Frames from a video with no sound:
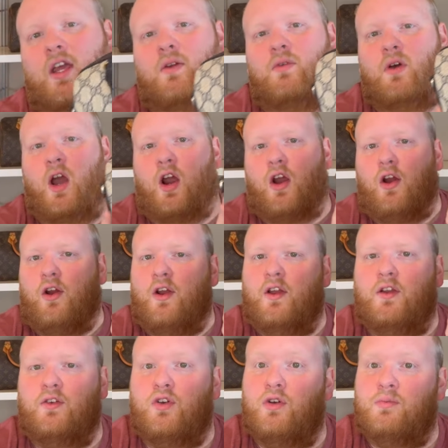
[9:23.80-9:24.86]
in our
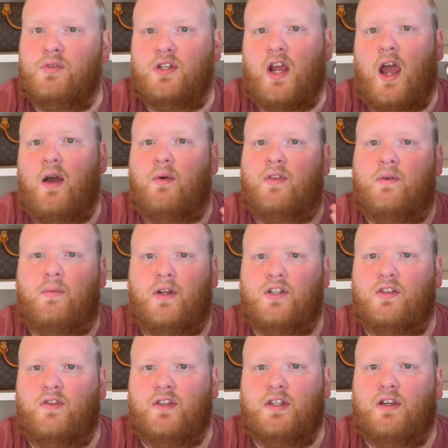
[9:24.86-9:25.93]
group chat with a bunch
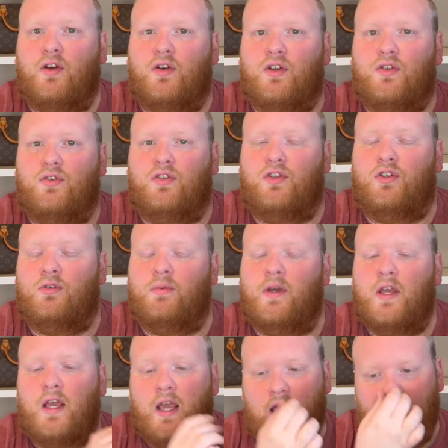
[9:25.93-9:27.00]
of us here on YouTube,
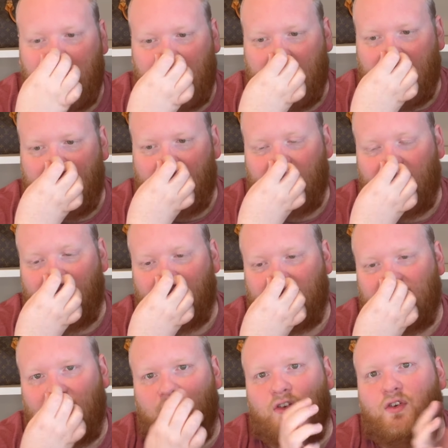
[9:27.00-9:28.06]
and I think it was
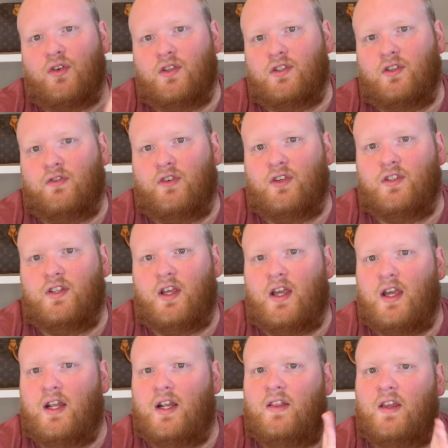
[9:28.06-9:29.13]
Devin Christopher
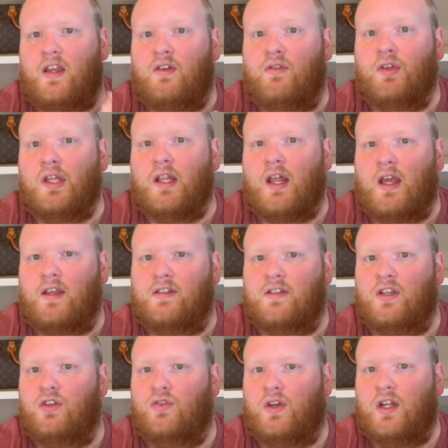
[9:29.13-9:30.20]
said that he really likes the
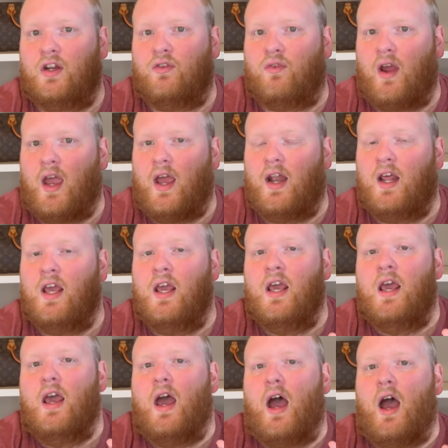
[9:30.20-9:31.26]
green and red.
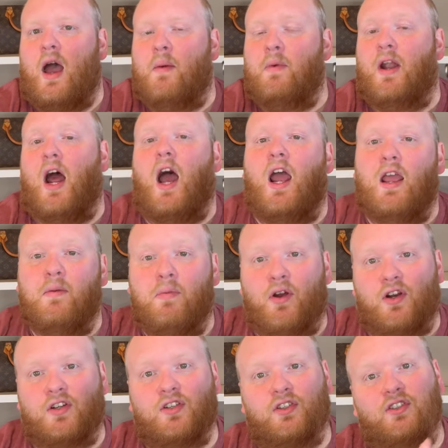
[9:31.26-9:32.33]
Um, and I am
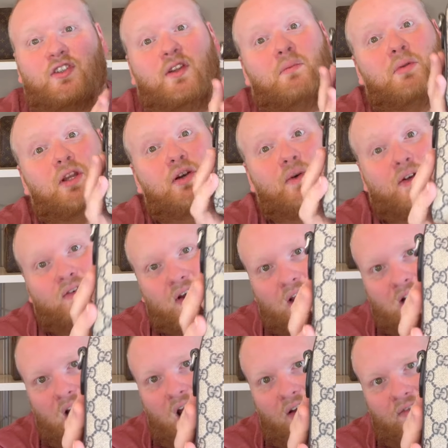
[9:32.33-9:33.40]
partial to the blue and
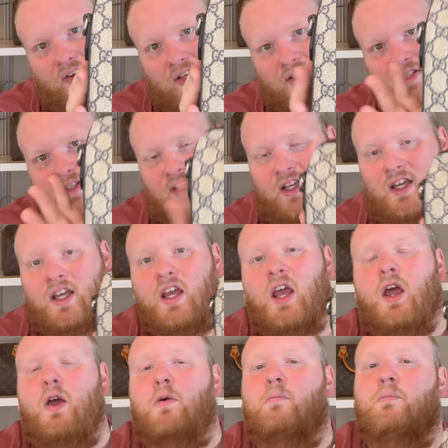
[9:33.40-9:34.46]
red, obviously.
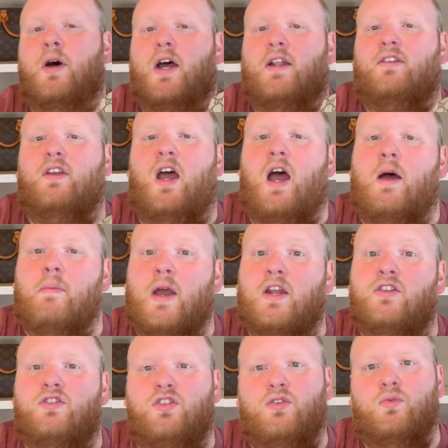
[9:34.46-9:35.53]
But um, I
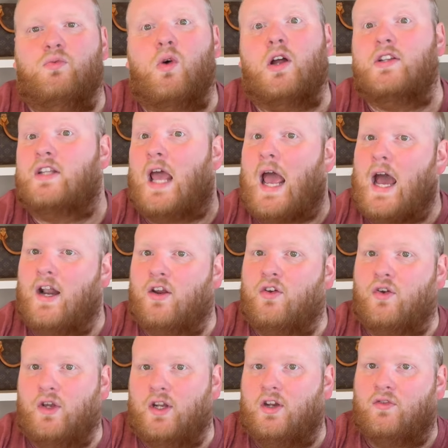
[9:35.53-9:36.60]
do want to add a
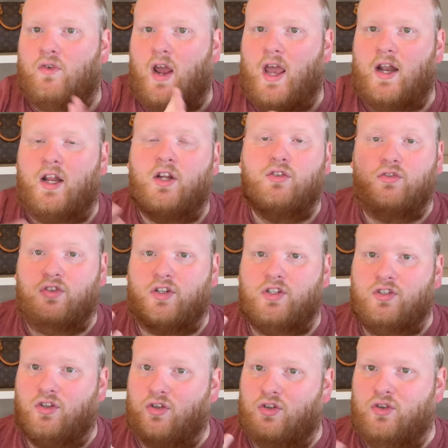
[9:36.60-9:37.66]
green and red
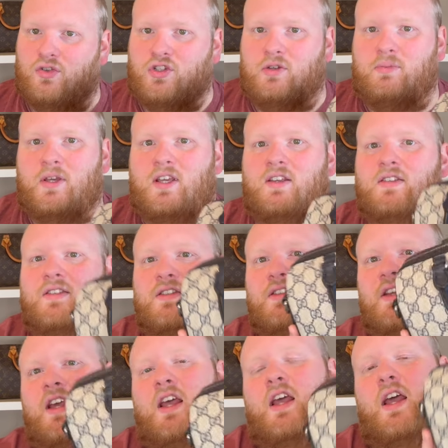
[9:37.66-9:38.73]
traditional Gucci piece.
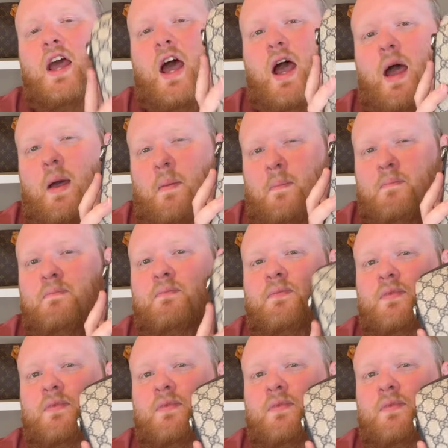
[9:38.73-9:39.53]
Um,